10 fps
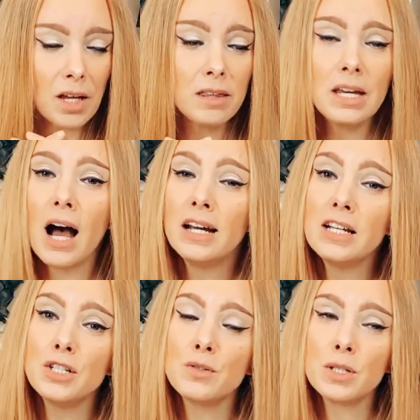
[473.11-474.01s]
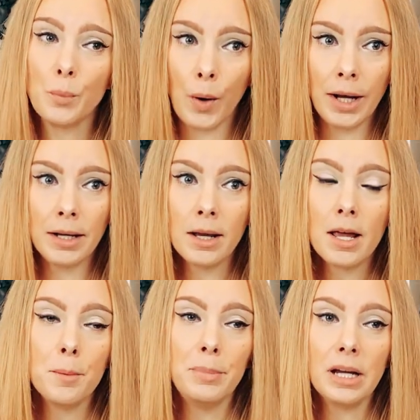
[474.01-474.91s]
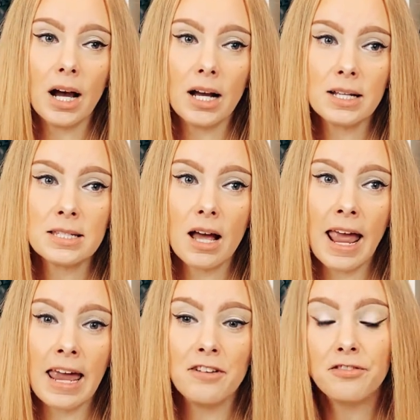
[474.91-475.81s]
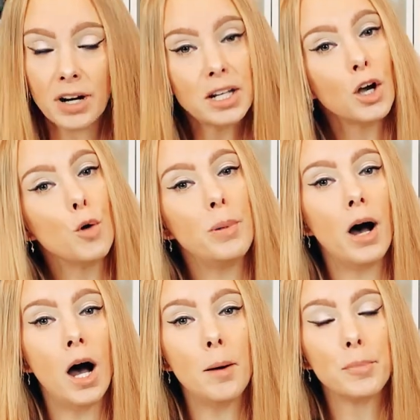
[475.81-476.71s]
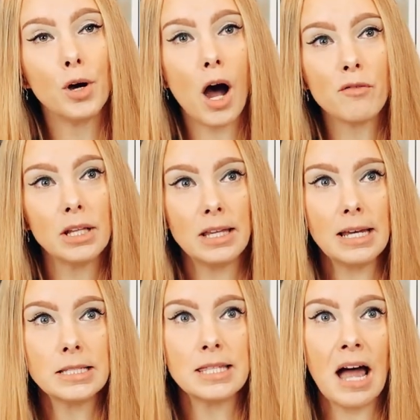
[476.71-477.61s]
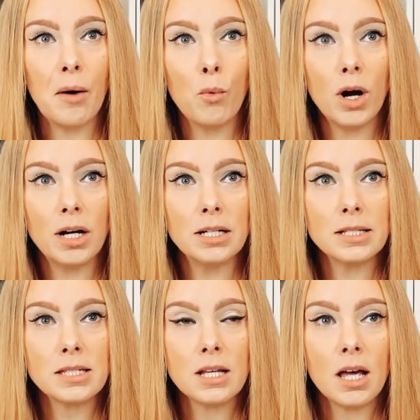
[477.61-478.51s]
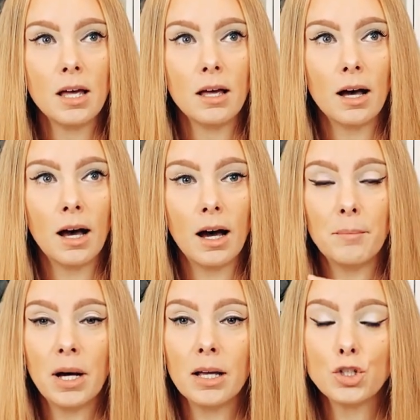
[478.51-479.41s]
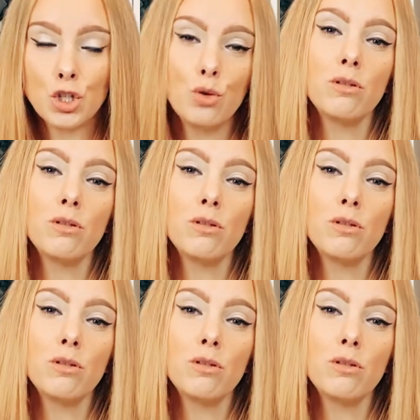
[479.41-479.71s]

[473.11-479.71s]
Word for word: the Honeydukes one, because a Funko Pop got released that was um, two